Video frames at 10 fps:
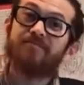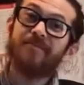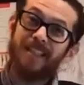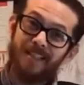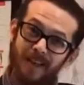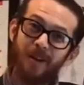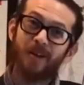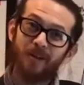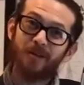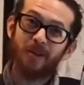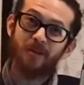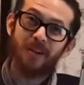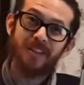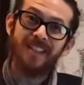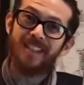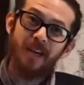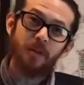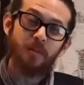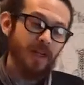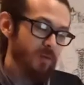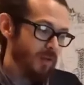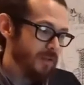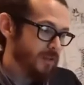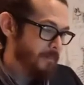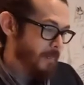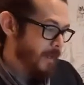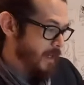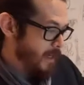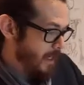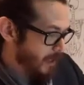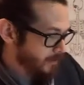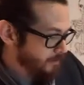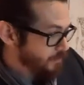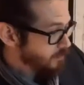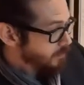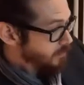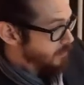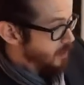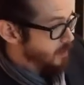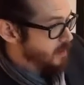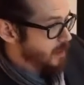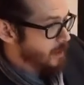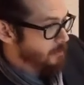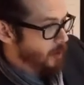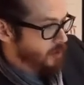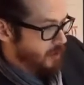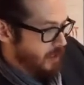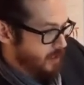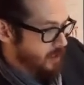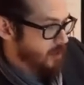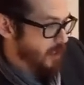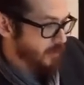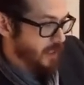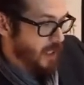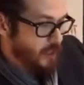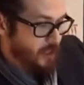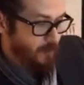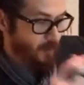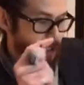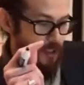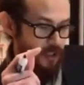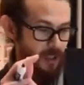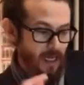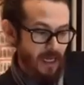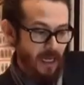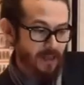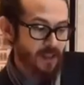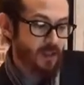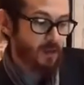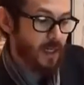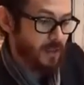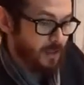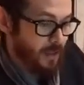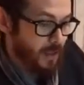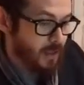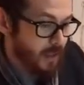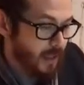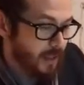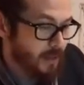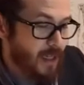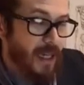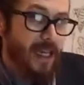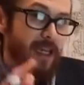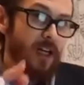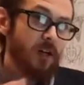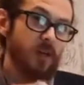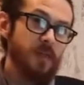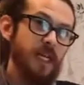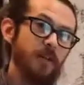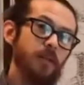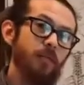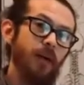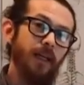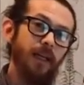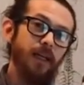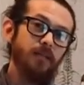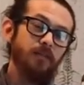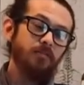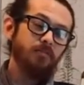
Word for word: That's how our culture works. That's how the brain works. Now, we said impulse, instant gratification, depression, and this creates the disconnect. And it all comes down to the brain, guys.